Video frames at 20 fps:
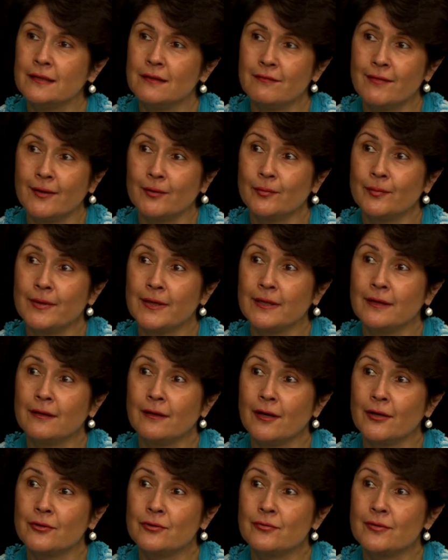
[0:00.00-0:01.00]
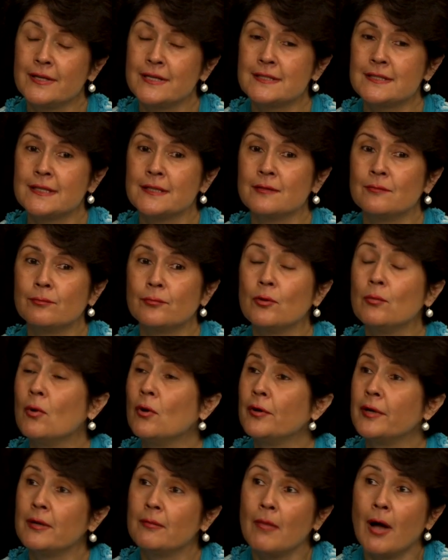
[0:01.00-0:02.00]
in developing countries and
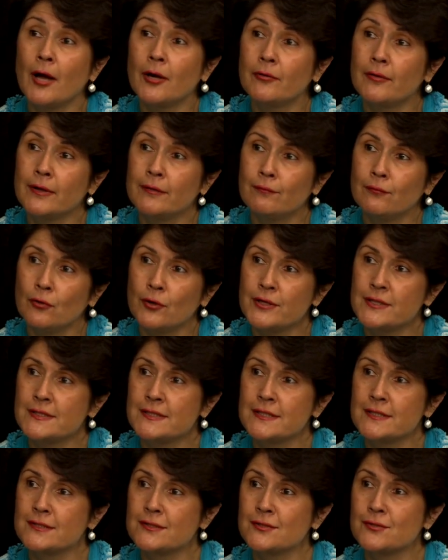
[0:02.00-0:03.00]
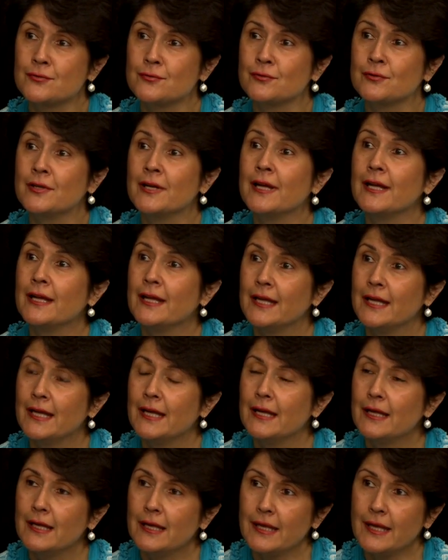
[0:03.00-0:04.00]
promoting moderate voices to
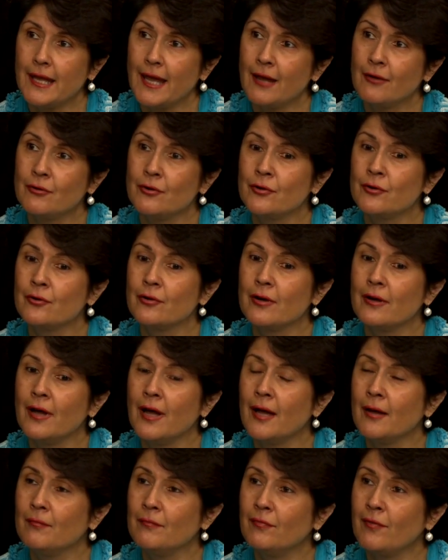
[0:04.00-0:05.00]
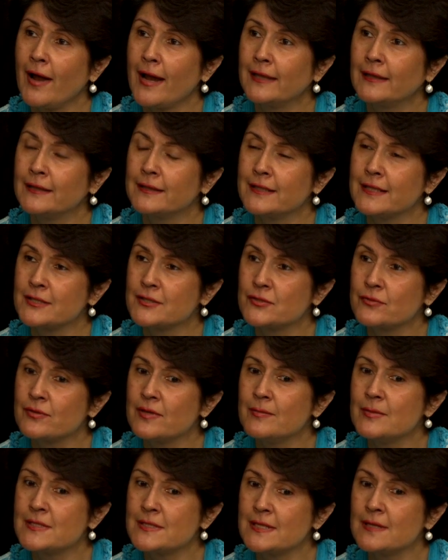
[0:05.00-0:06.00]
counter violent
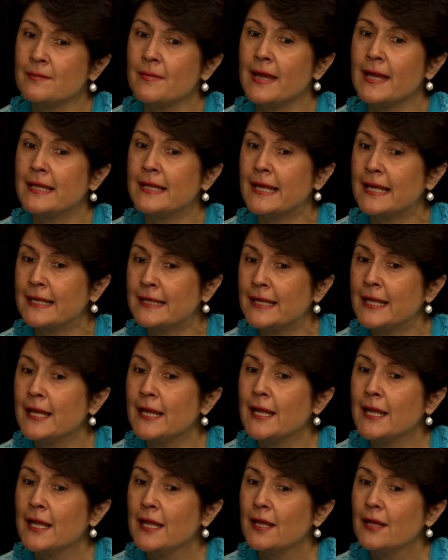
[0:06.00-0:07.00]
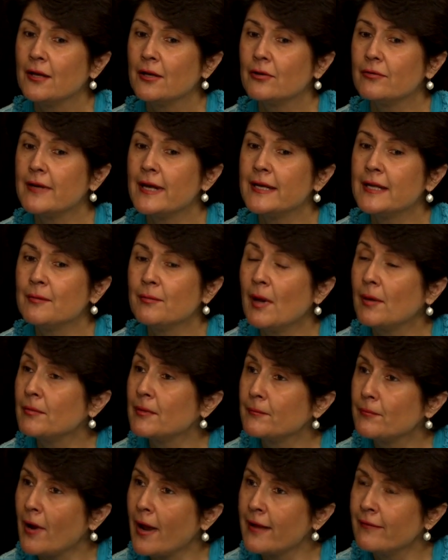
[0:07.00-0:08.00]
extremism, and then creating
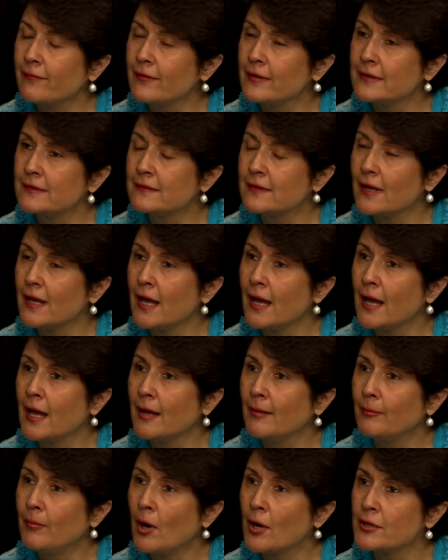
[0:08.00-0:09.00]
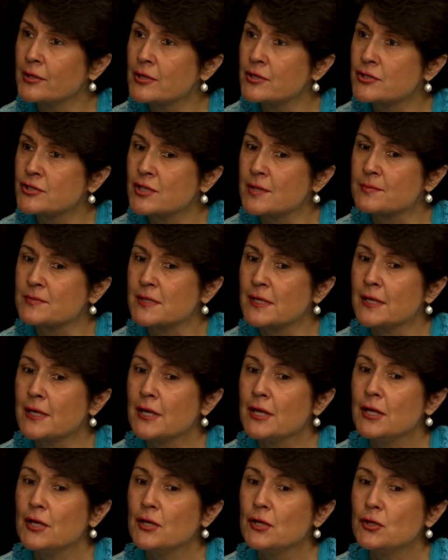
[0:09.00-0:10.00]
public-private partnerships.
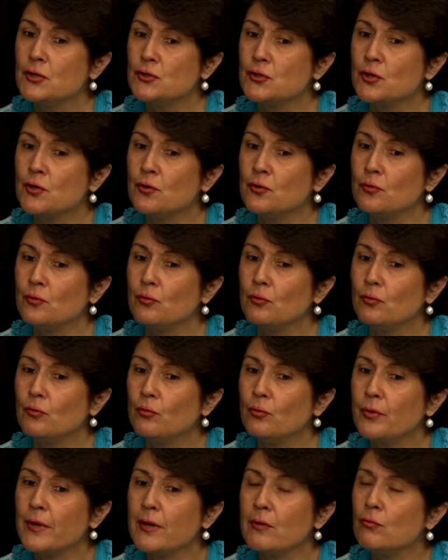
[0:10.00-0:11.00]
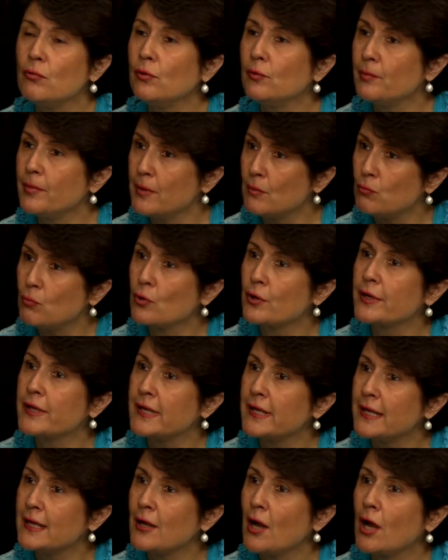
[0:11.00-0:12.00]
So we will be
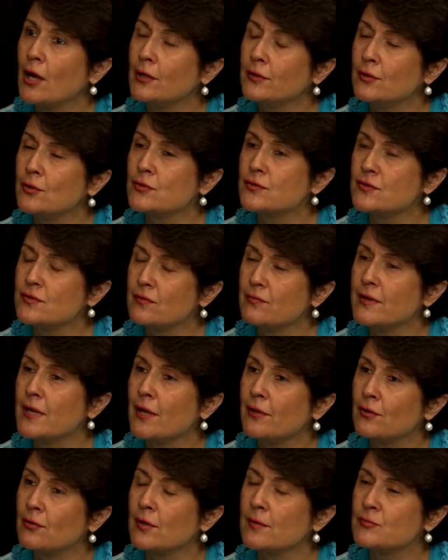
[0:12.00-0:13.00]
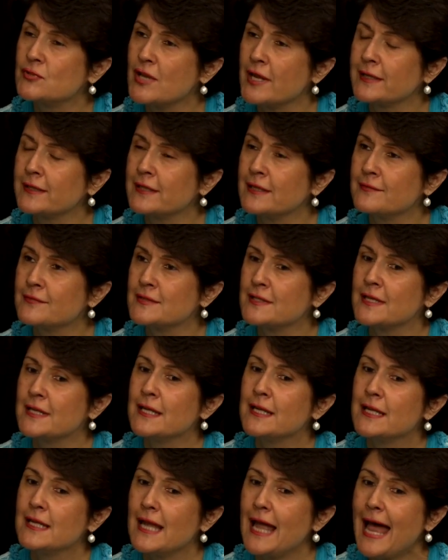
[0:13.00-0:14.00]
working on those three other objectives
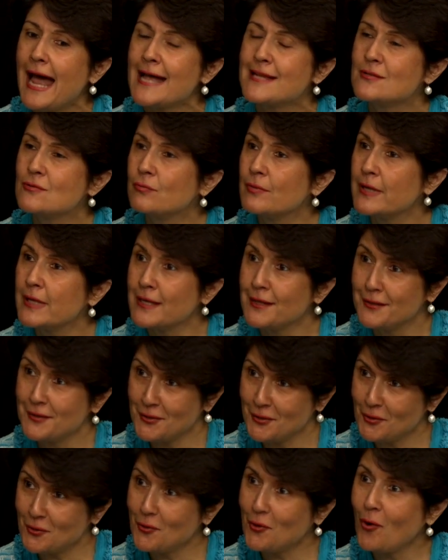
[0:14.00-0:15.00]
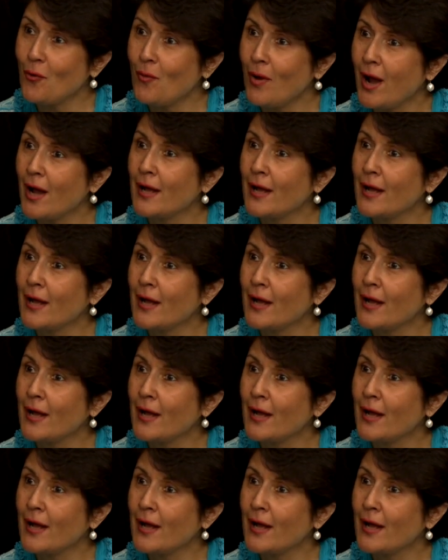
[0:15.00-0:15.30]
as we go